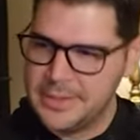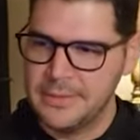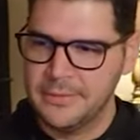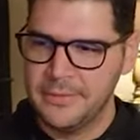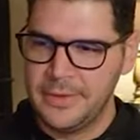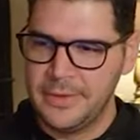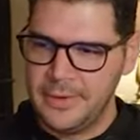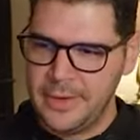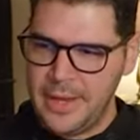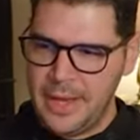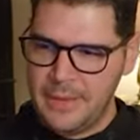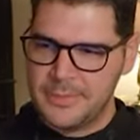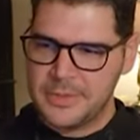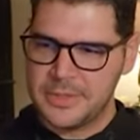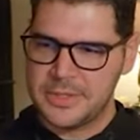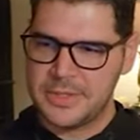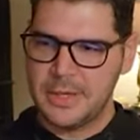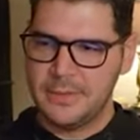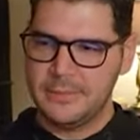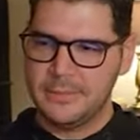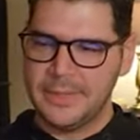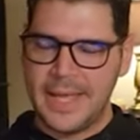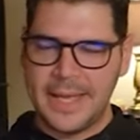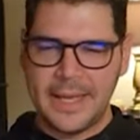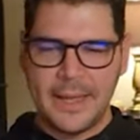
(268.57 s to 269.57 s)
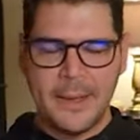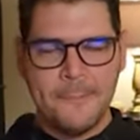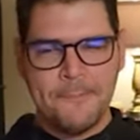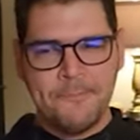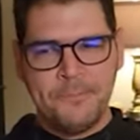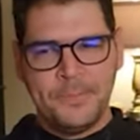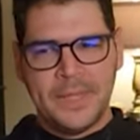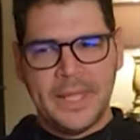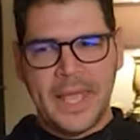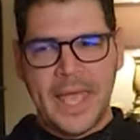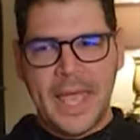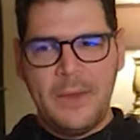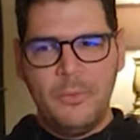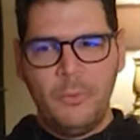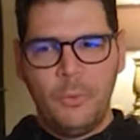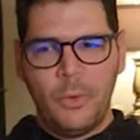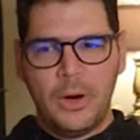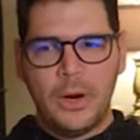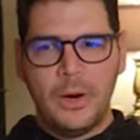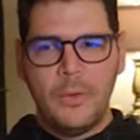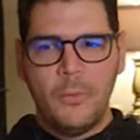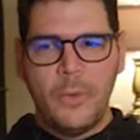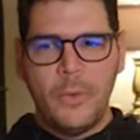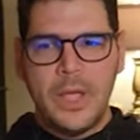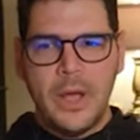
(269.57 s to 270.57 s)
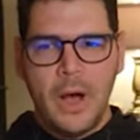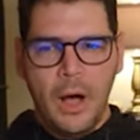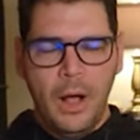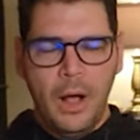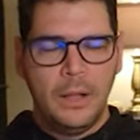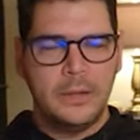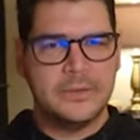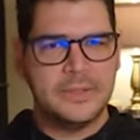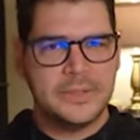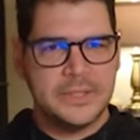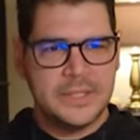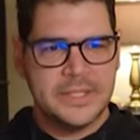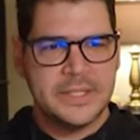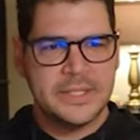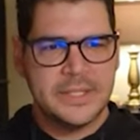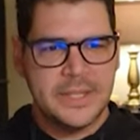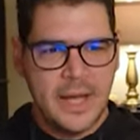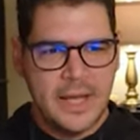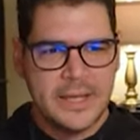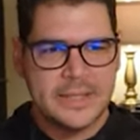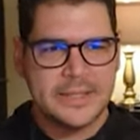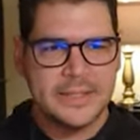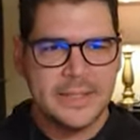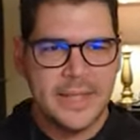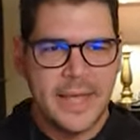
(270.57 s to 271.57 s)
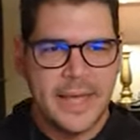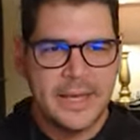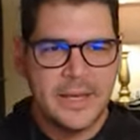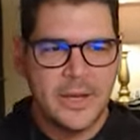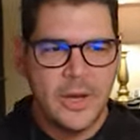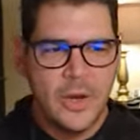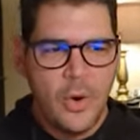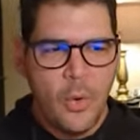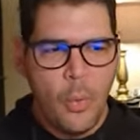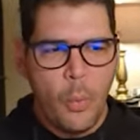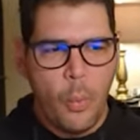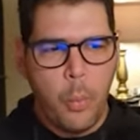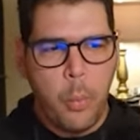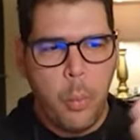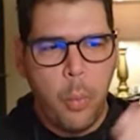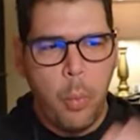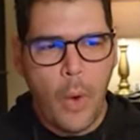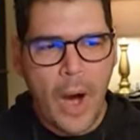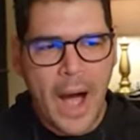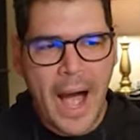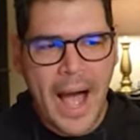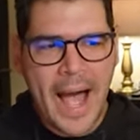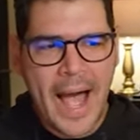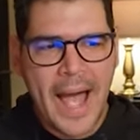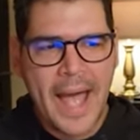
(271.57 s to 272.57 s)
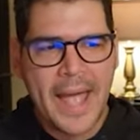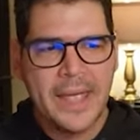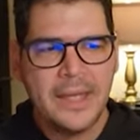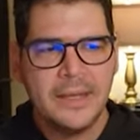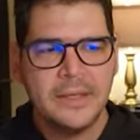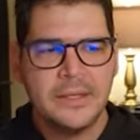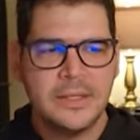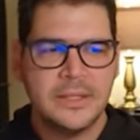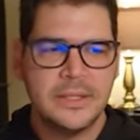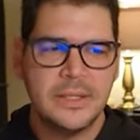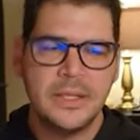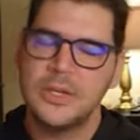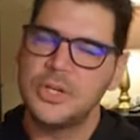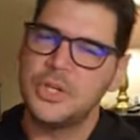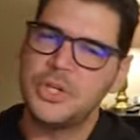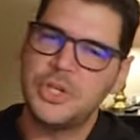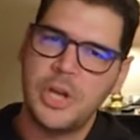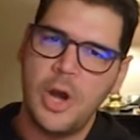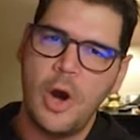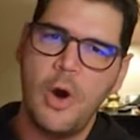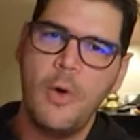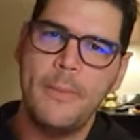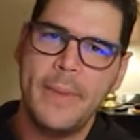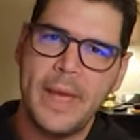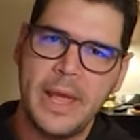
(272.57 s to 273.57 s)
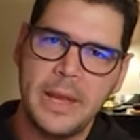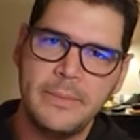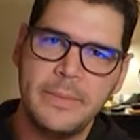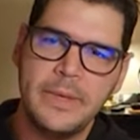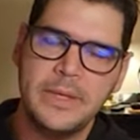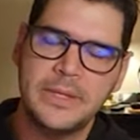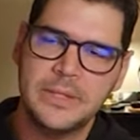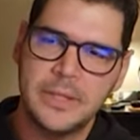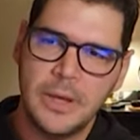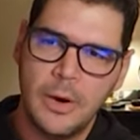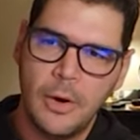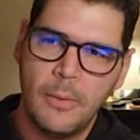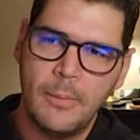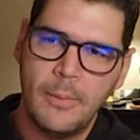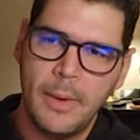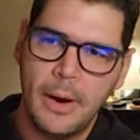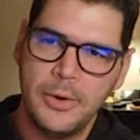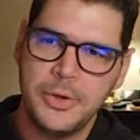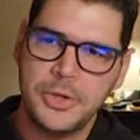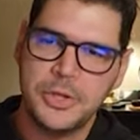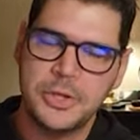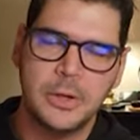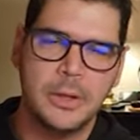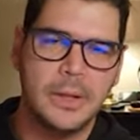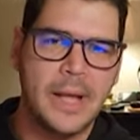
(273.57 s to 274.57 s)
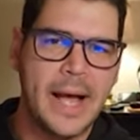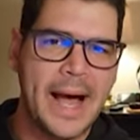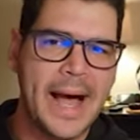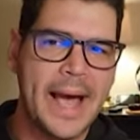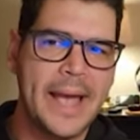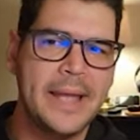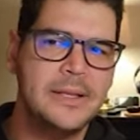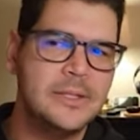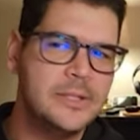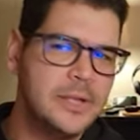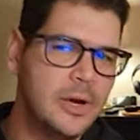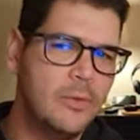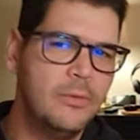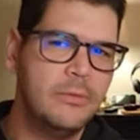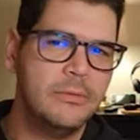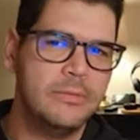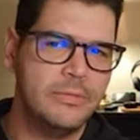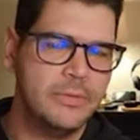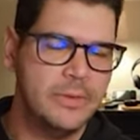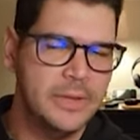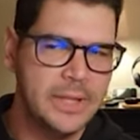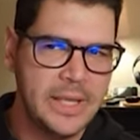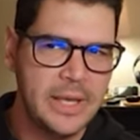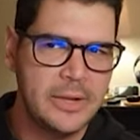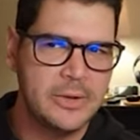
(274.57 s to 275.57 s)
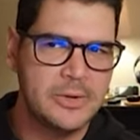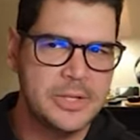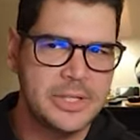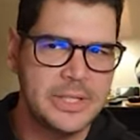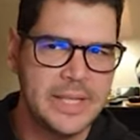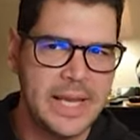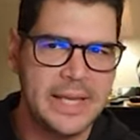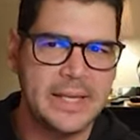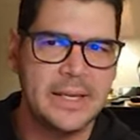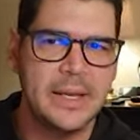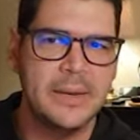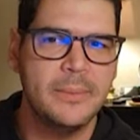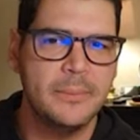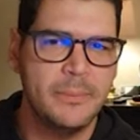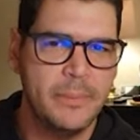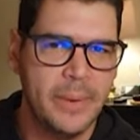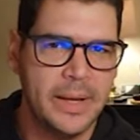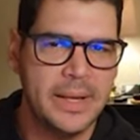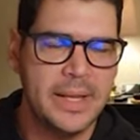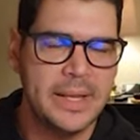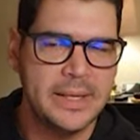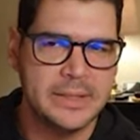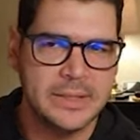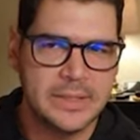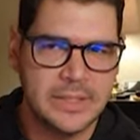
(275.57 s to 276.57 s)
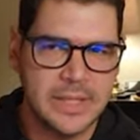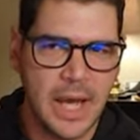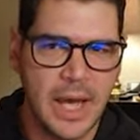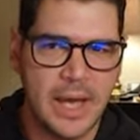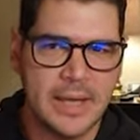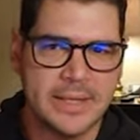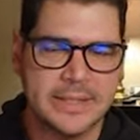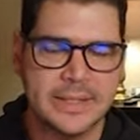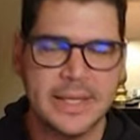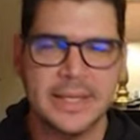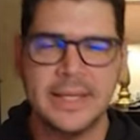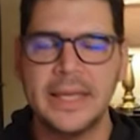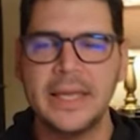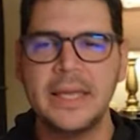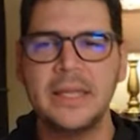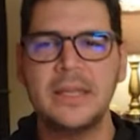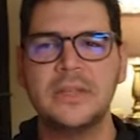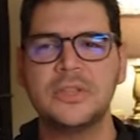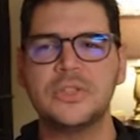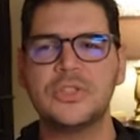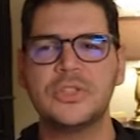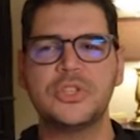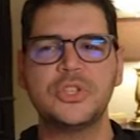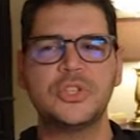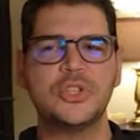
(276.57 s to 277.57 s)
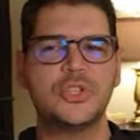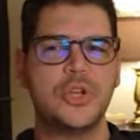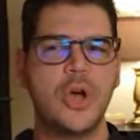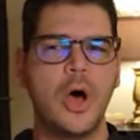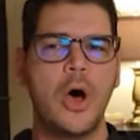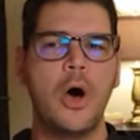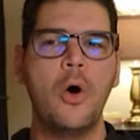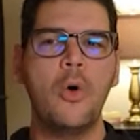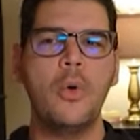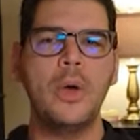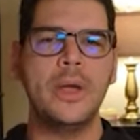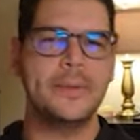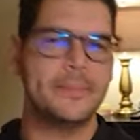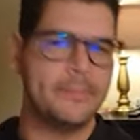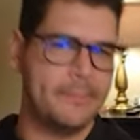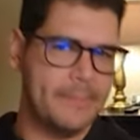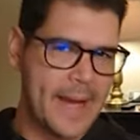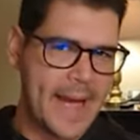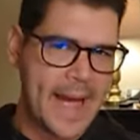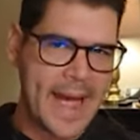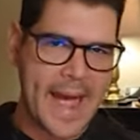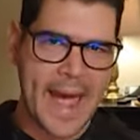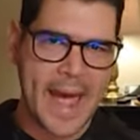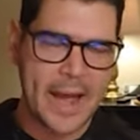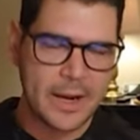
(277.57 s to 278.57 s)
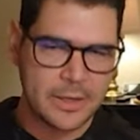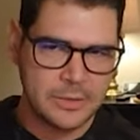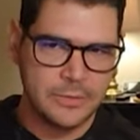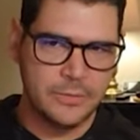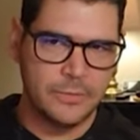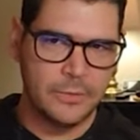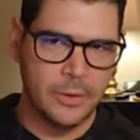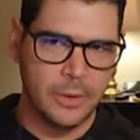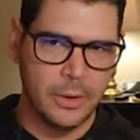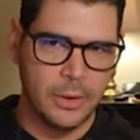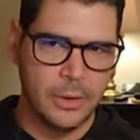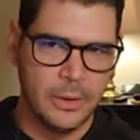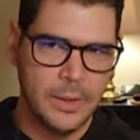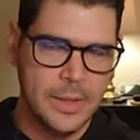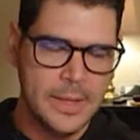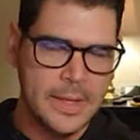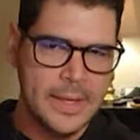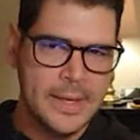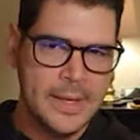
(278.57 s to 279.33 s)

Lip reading: some video games or something. Like, and we all discussed, like, why does this show make me so emotional? I don't fully understand it, but it does. Like, it is so impactful.